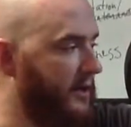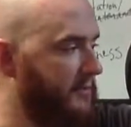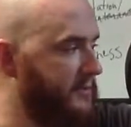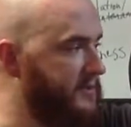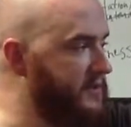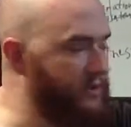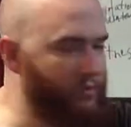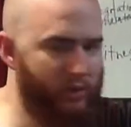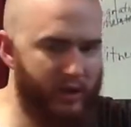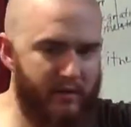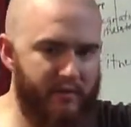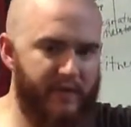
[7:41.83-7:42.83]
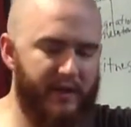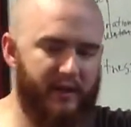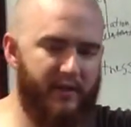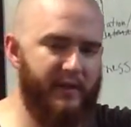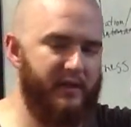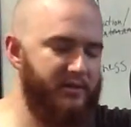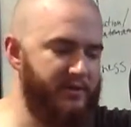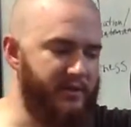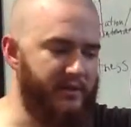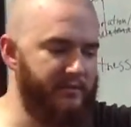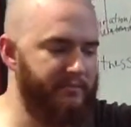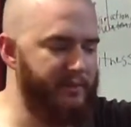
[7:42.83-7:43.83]
So one other thing I think you should
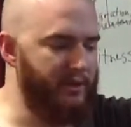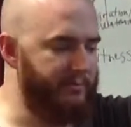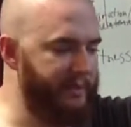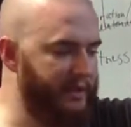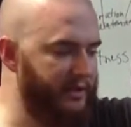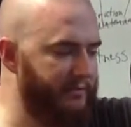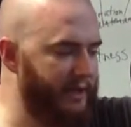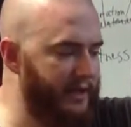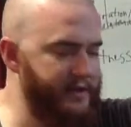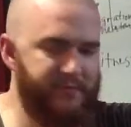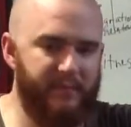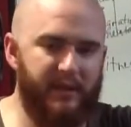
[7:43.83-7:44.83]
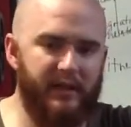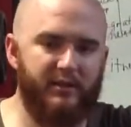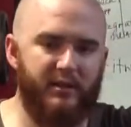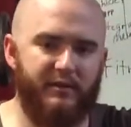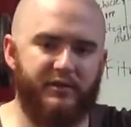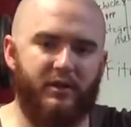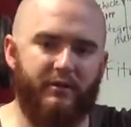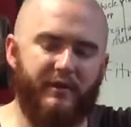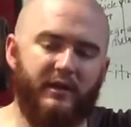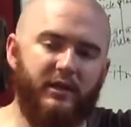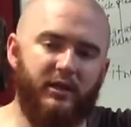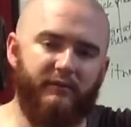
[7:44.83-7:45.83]
bear in mind is begin to start
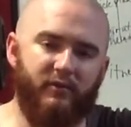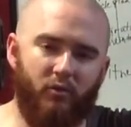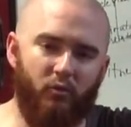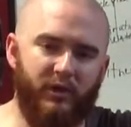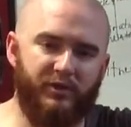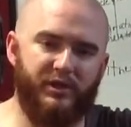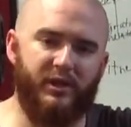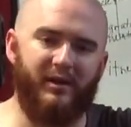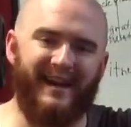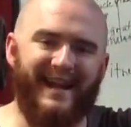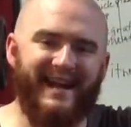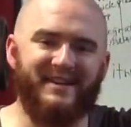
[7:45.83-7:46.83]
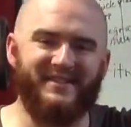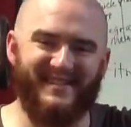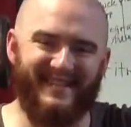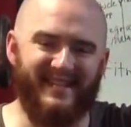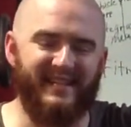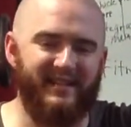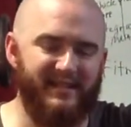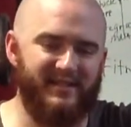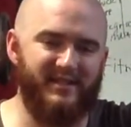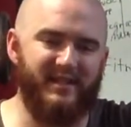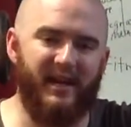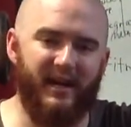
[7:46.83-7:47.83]
thinking of your wheelchair as an
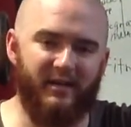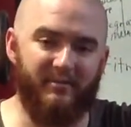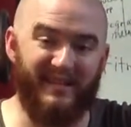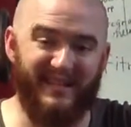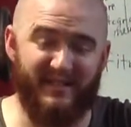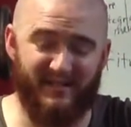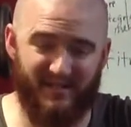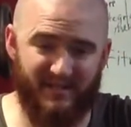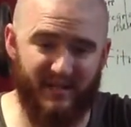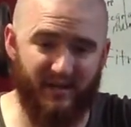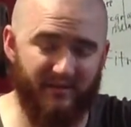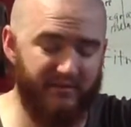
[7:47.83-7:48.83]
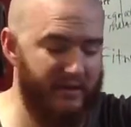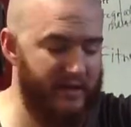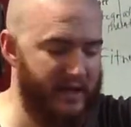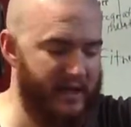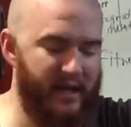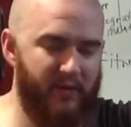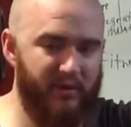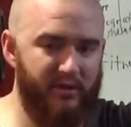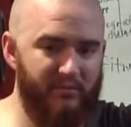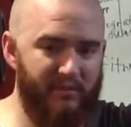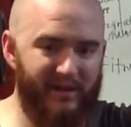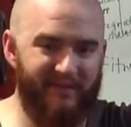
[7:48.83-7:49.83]
EDC item in itself. How can you
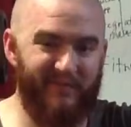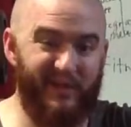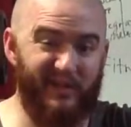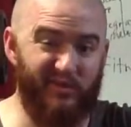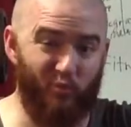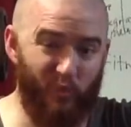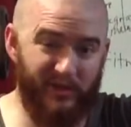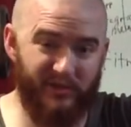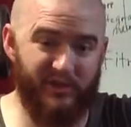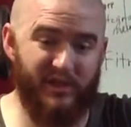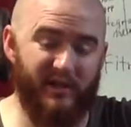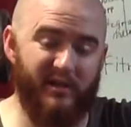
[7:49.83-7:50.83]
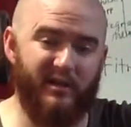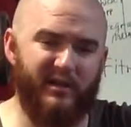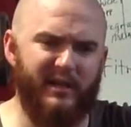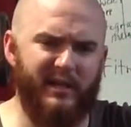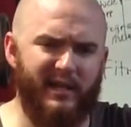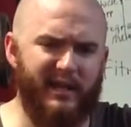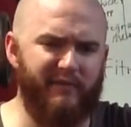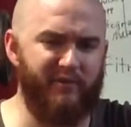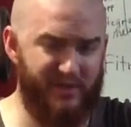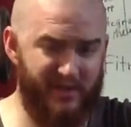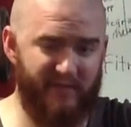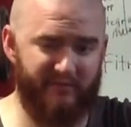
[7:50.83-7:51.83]
modify your wheelchair for
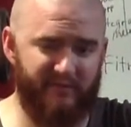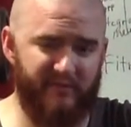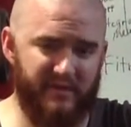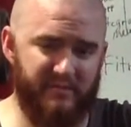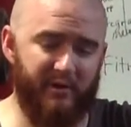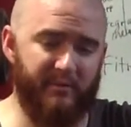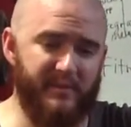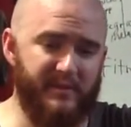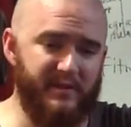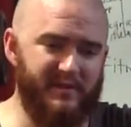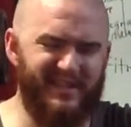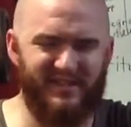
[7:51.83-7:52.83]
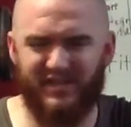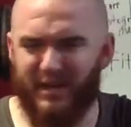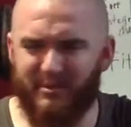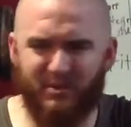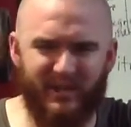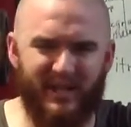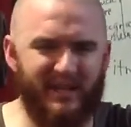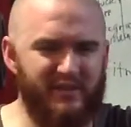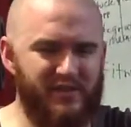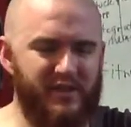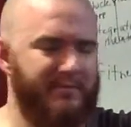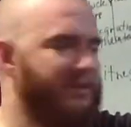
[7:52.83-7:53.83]
self-defense purposes? And some you can,
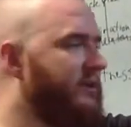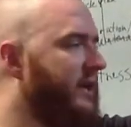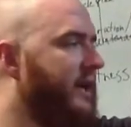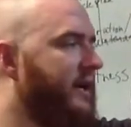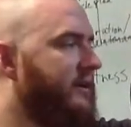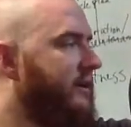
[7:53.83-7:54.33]
some you can't.